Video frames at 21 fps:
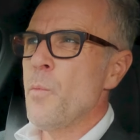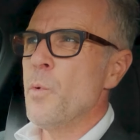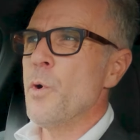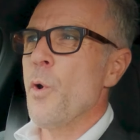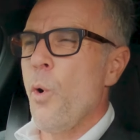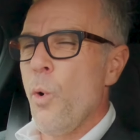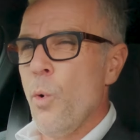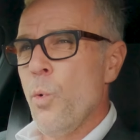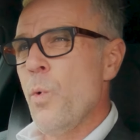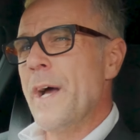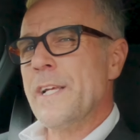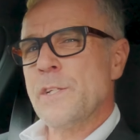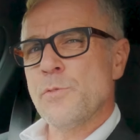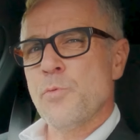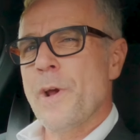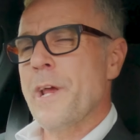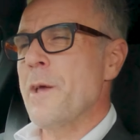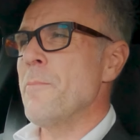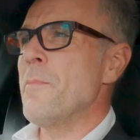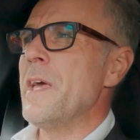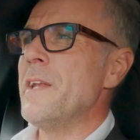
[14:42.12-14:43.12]
would always
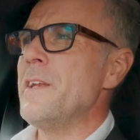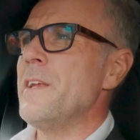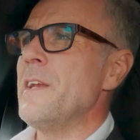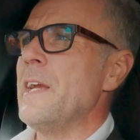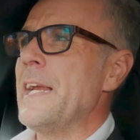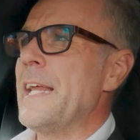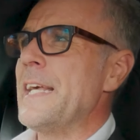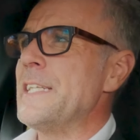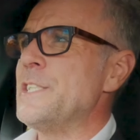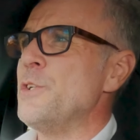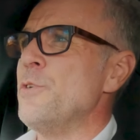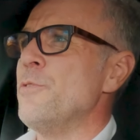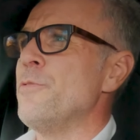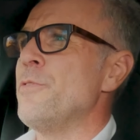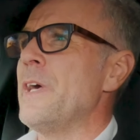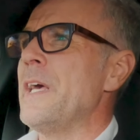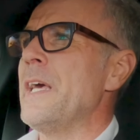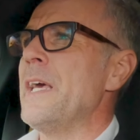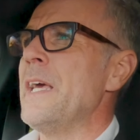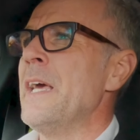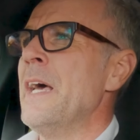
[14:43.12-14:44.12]
recommend in an
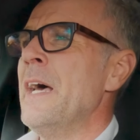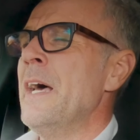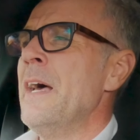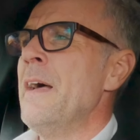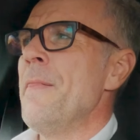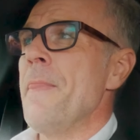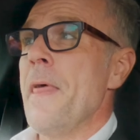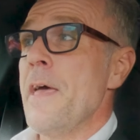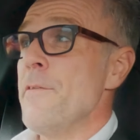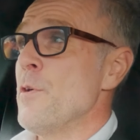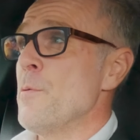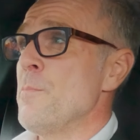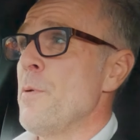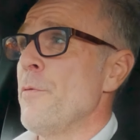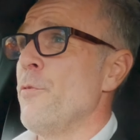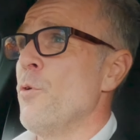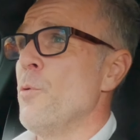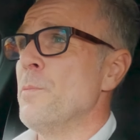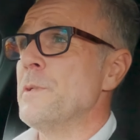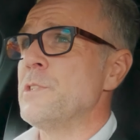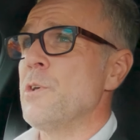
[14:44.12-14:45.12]
SUV, even a
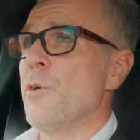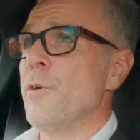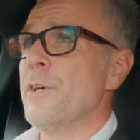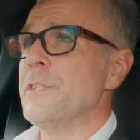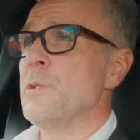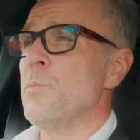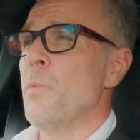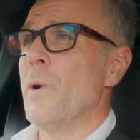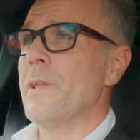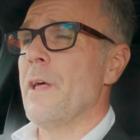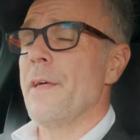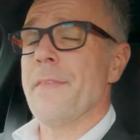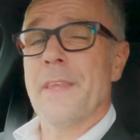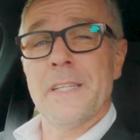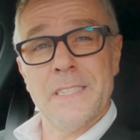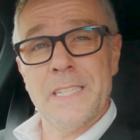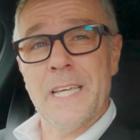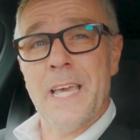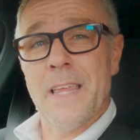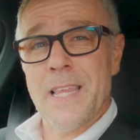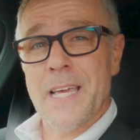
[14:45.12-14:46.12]
performance-oriented one like
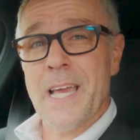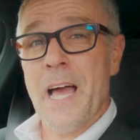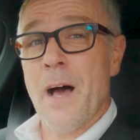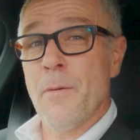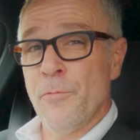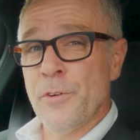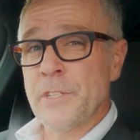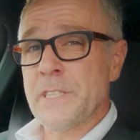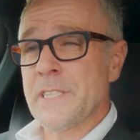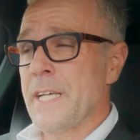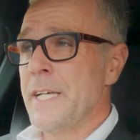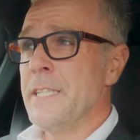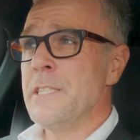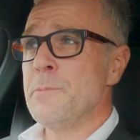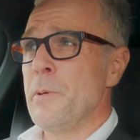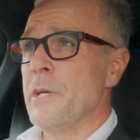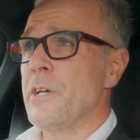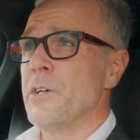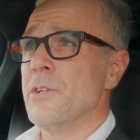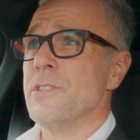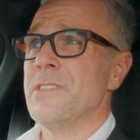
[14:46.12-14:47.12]
this, to get the comfort seats
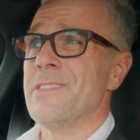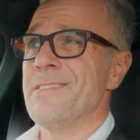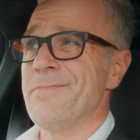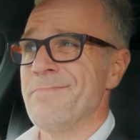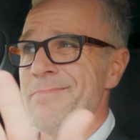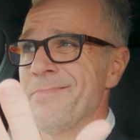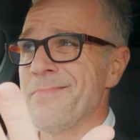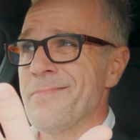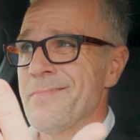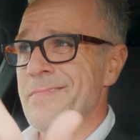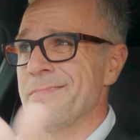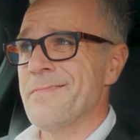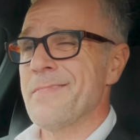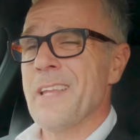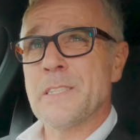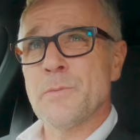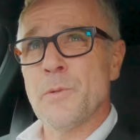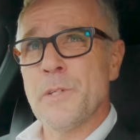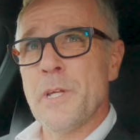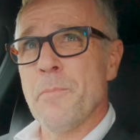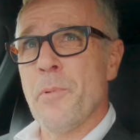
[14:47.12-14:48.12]
because
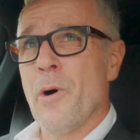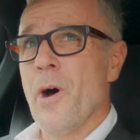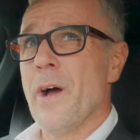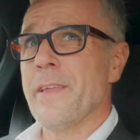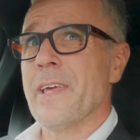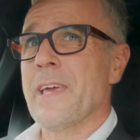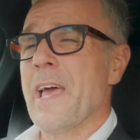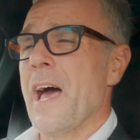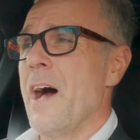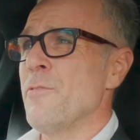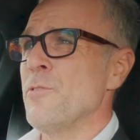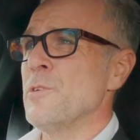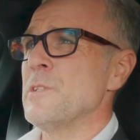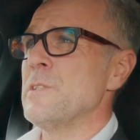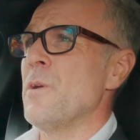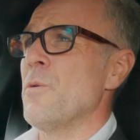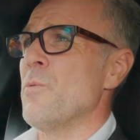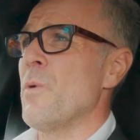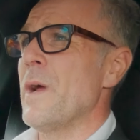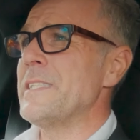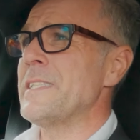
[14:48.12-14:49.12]
that's what you're buying the car for. It's
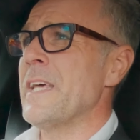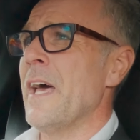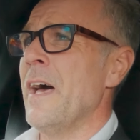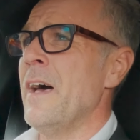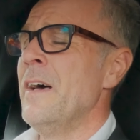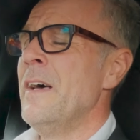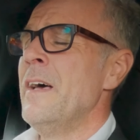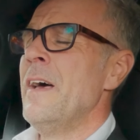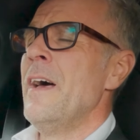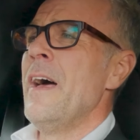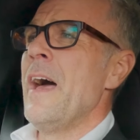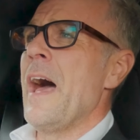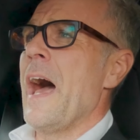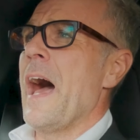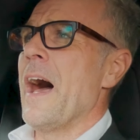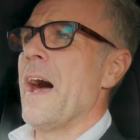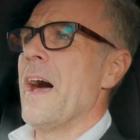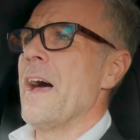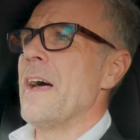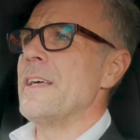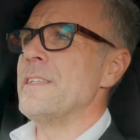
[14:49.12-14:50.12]
not a race car.
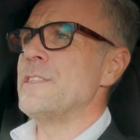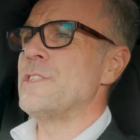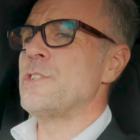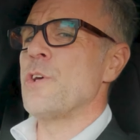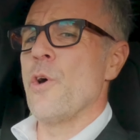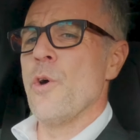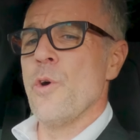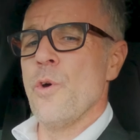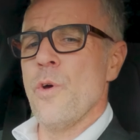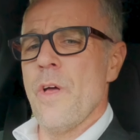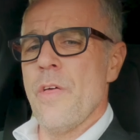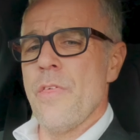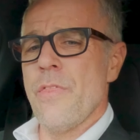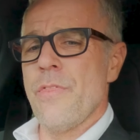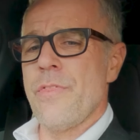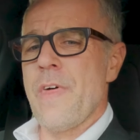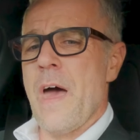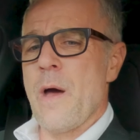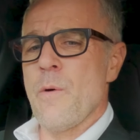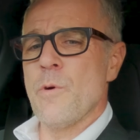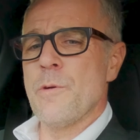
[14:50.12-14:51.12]
So
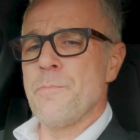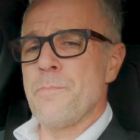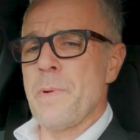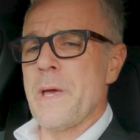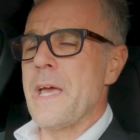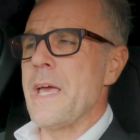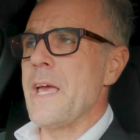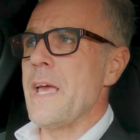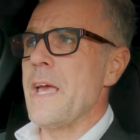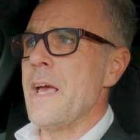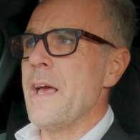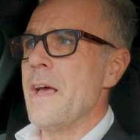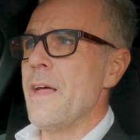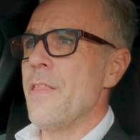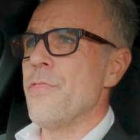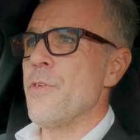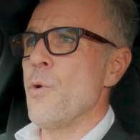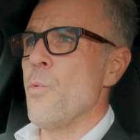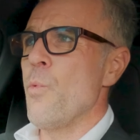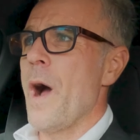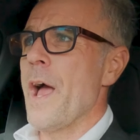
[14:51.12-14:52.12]
that would be
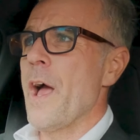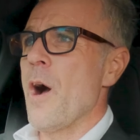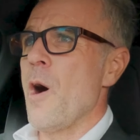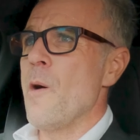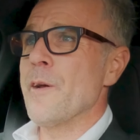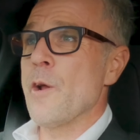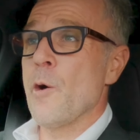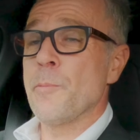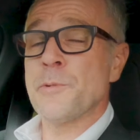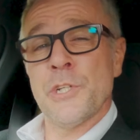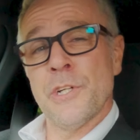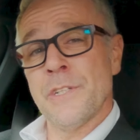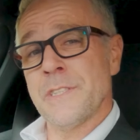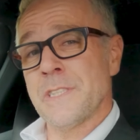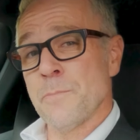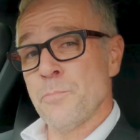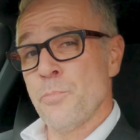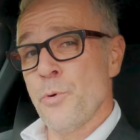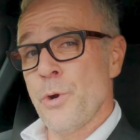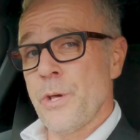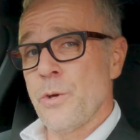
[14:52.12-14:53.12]
the way I would option it.
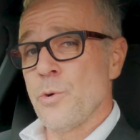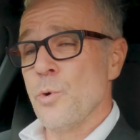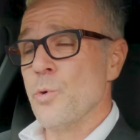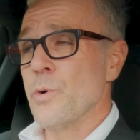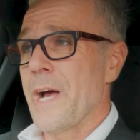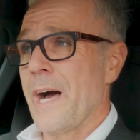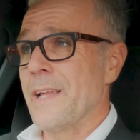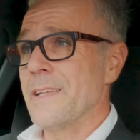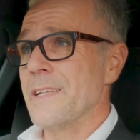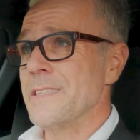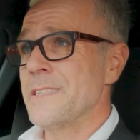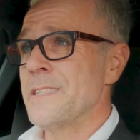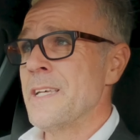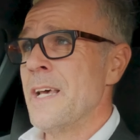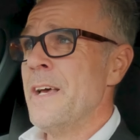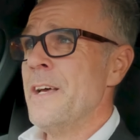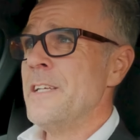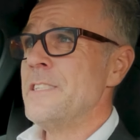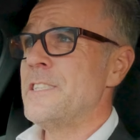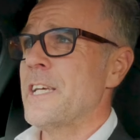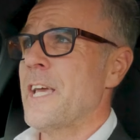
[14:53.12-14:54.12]
Some pretty cool colors
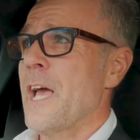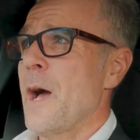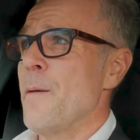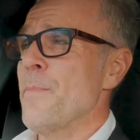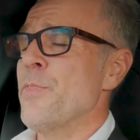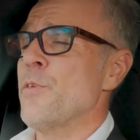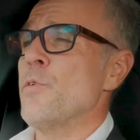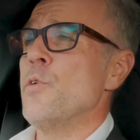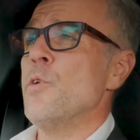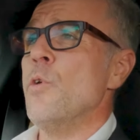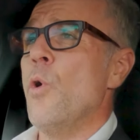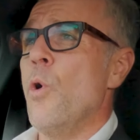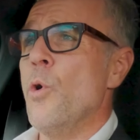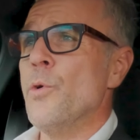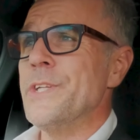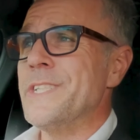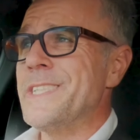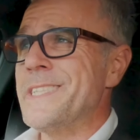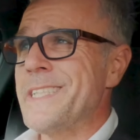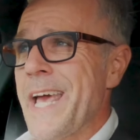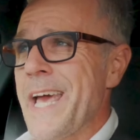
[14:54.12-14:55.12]
to come through. All
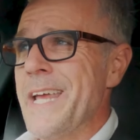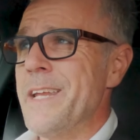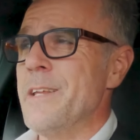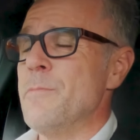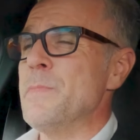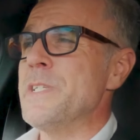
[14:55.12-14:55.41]
the standard